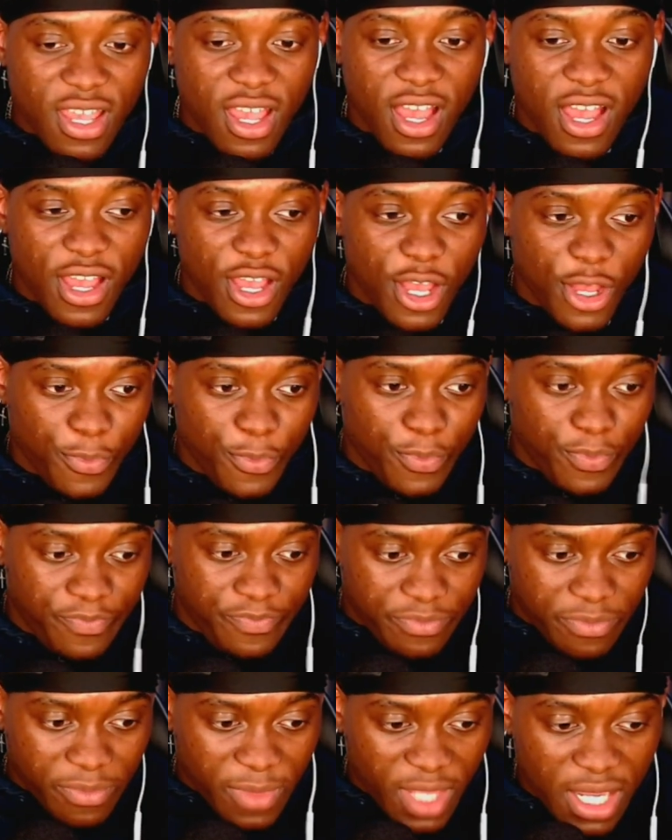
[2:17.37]

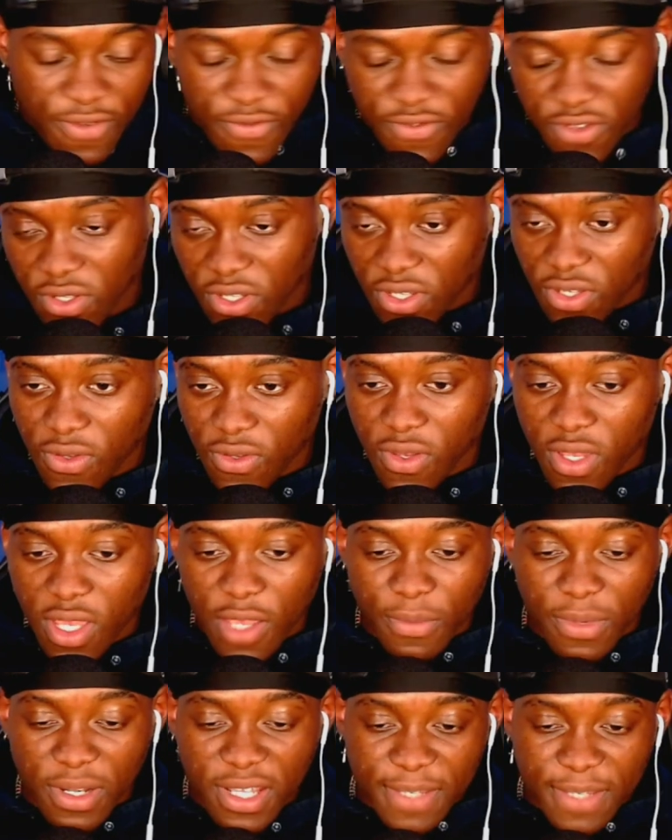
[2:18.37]
And if you do,
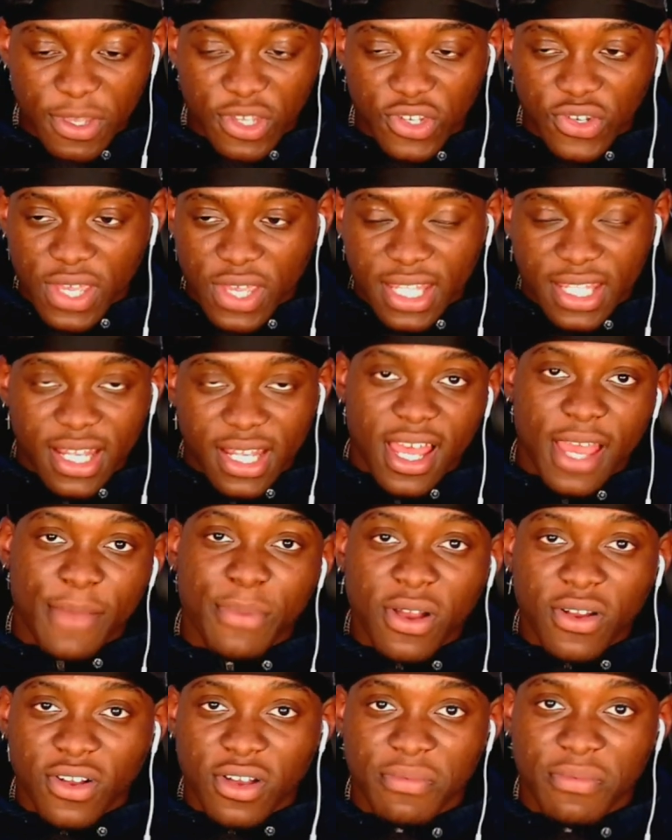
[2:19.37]
please make sure you hit the like
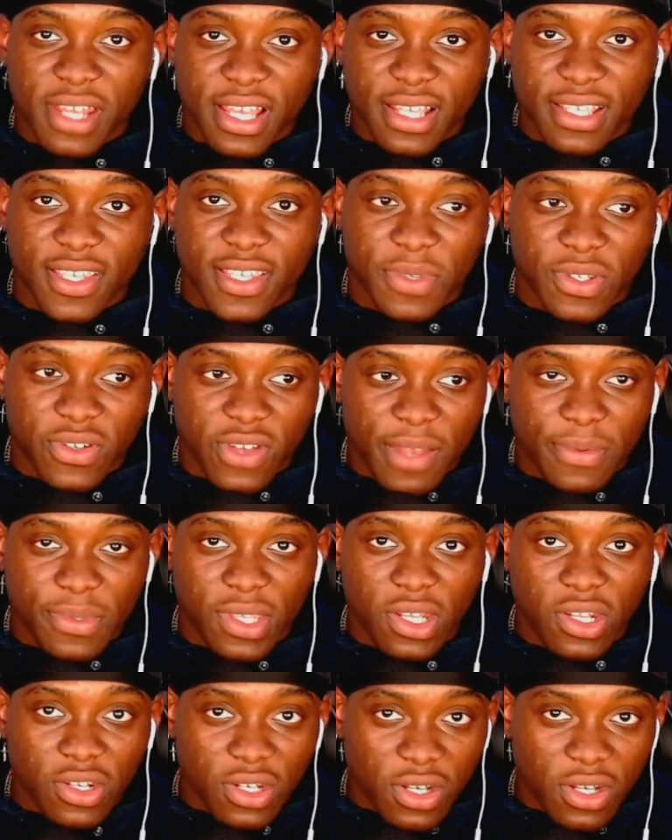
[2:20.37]
button, comment and subscribe,
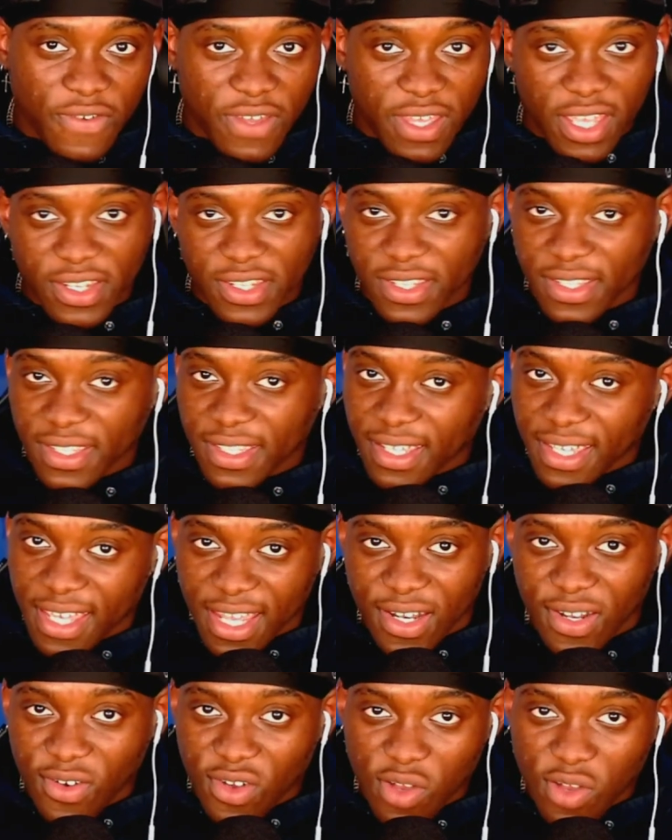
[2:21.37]
turn your notifications, get
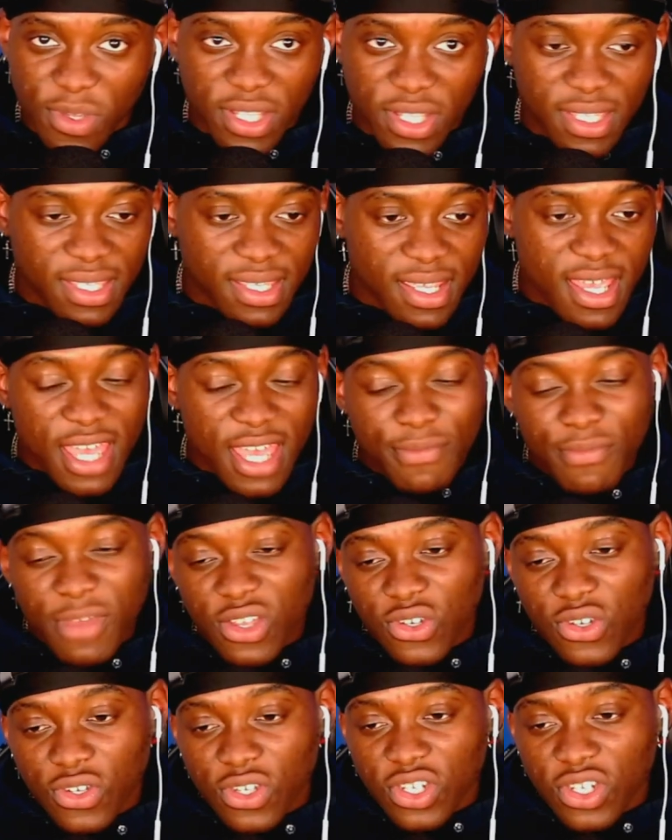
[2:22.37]
in the comments. Make
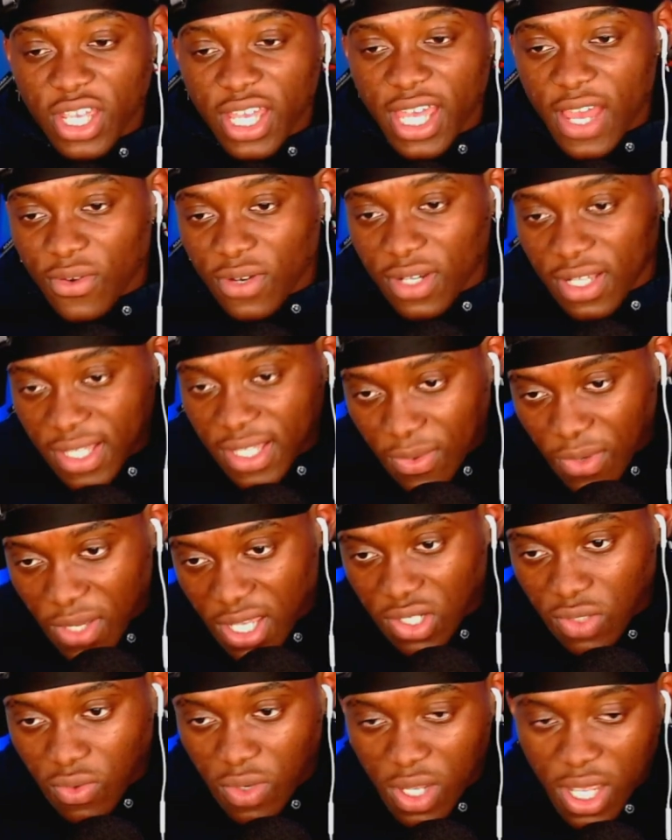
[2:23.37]
sure you check out the
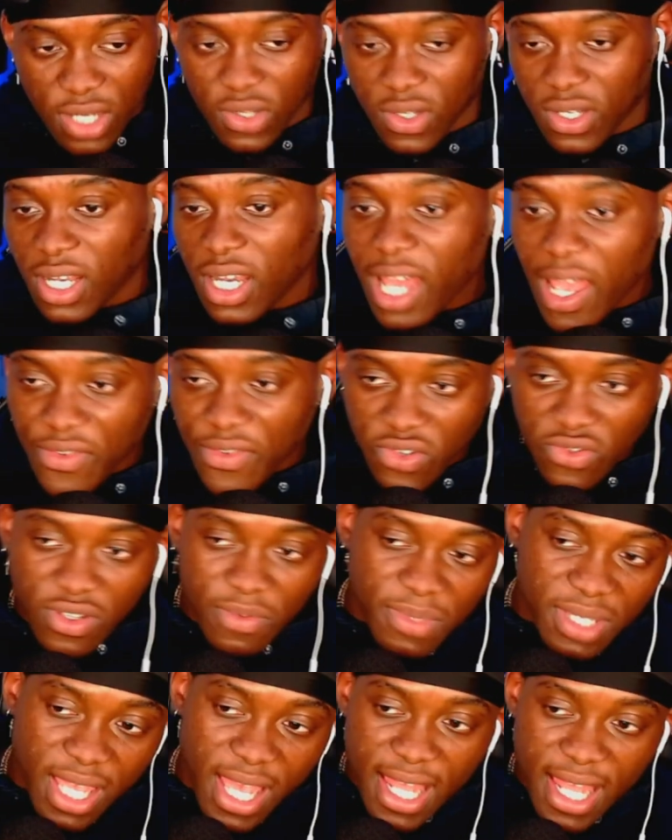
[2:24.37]
Twitch where I do the live
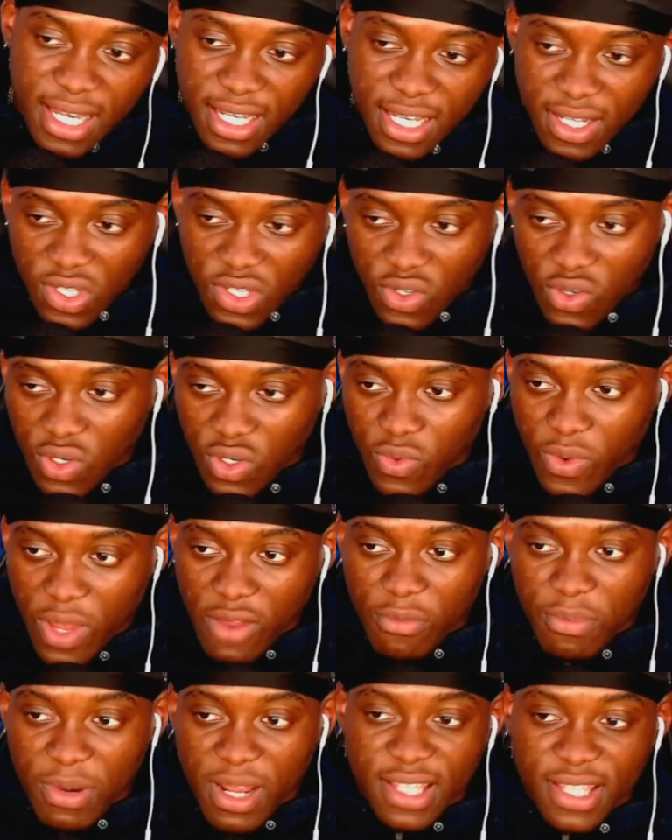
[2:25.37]
streams and the Discord where I
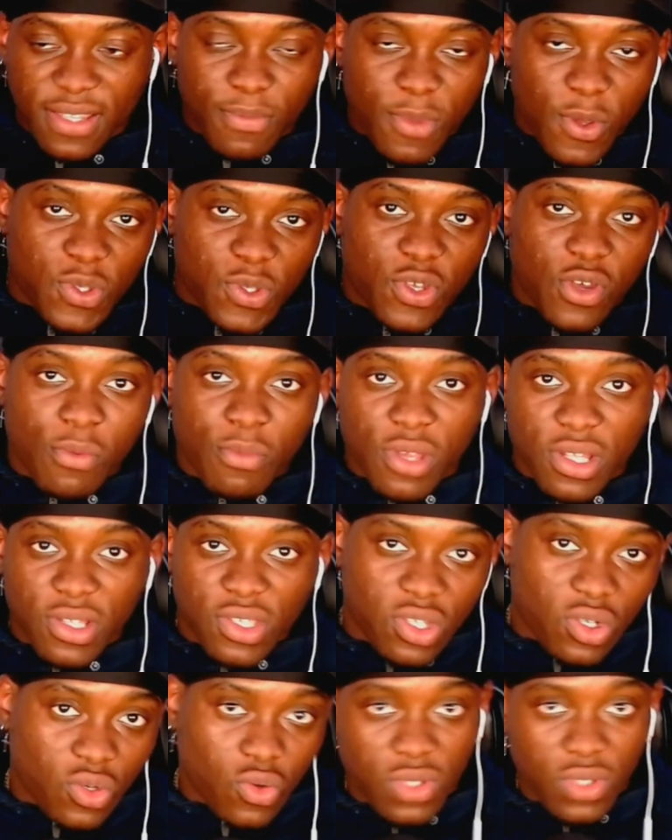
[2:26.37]
reply to most
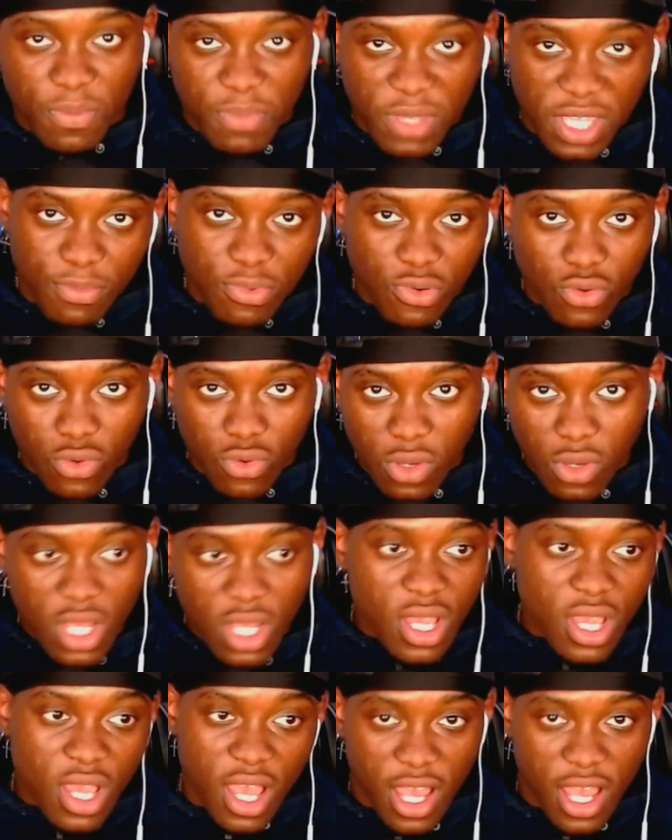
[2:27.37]
comments, talk to people,
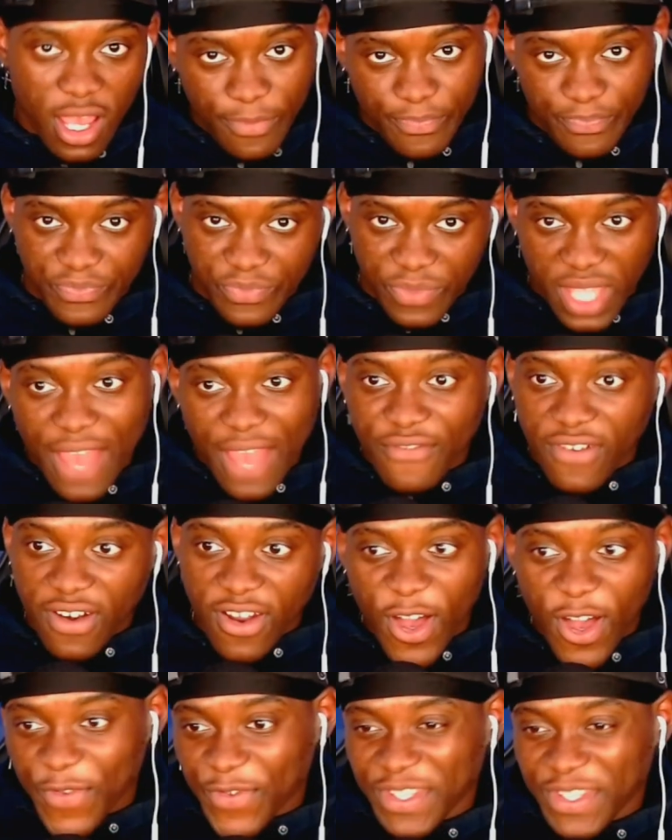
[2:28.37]
have
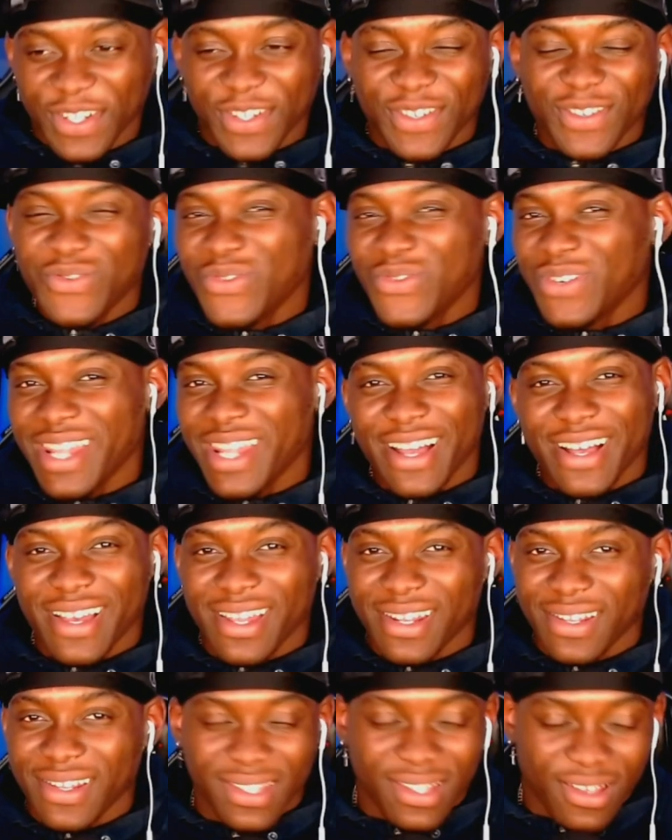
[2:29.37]
laughs and all of that
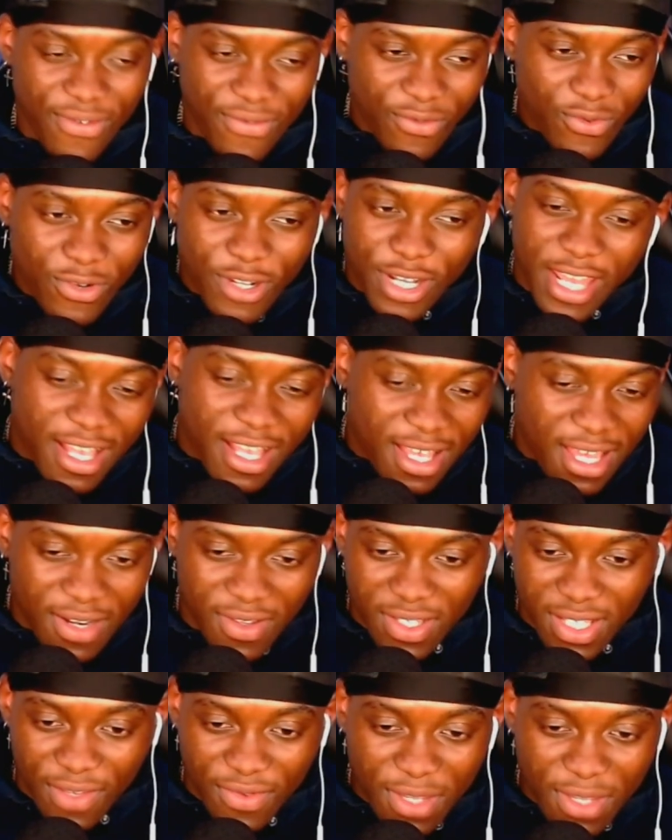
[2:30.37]
kind of stuff,
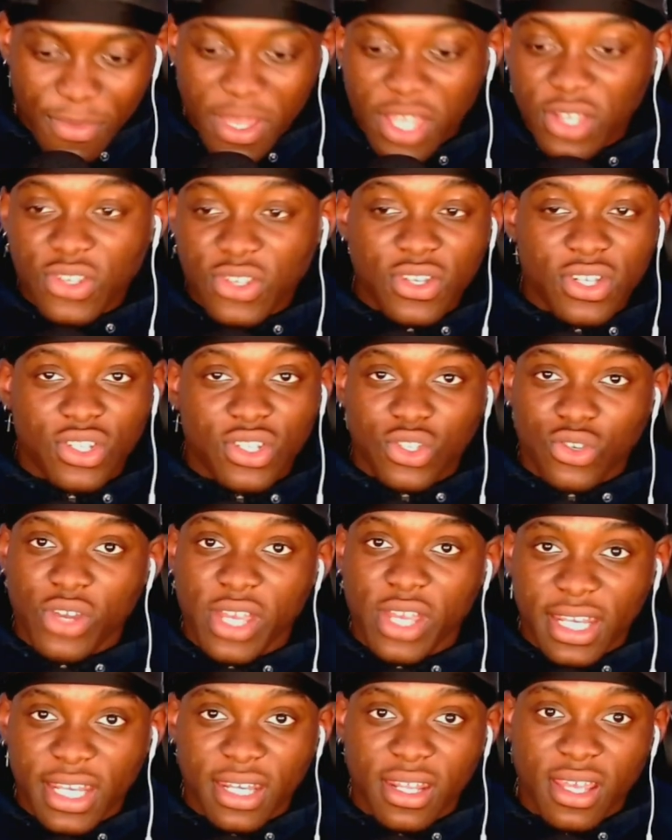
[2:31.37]
so make sure you
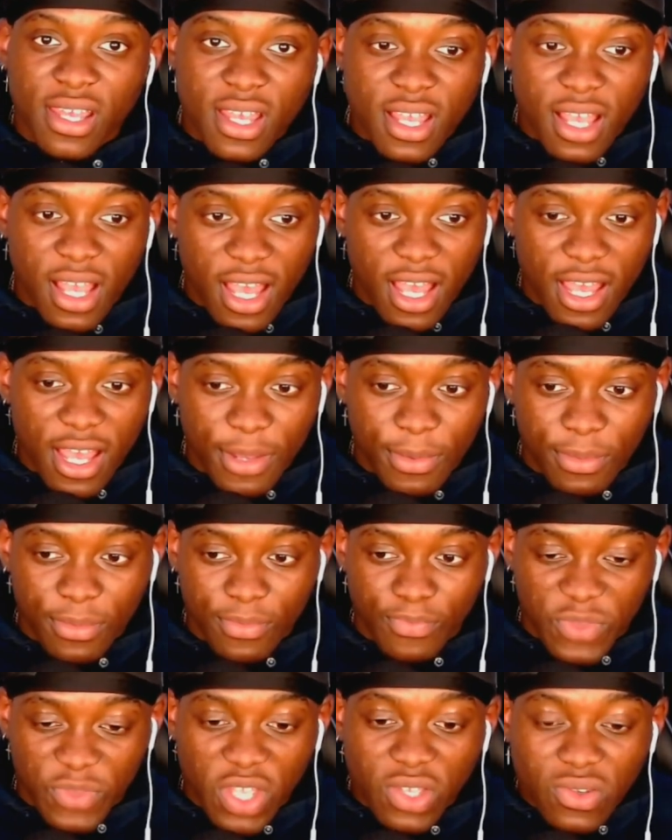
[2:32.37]
join
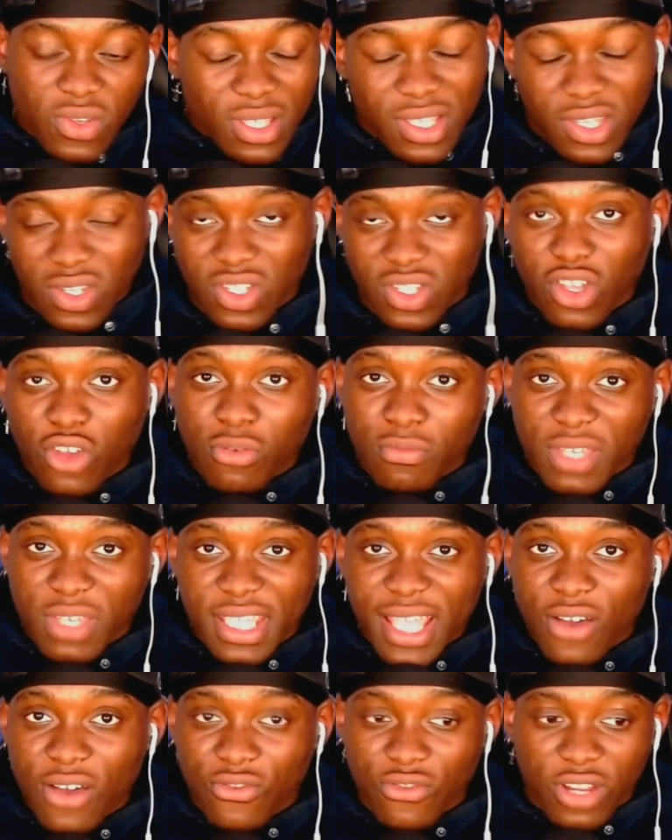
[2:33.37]
those things so you don't miss
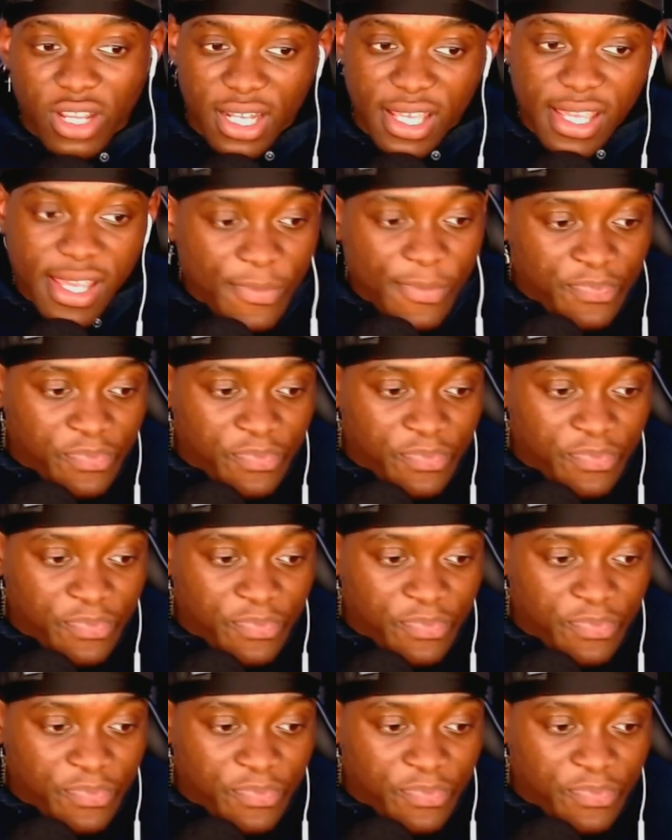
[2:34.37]
out, really.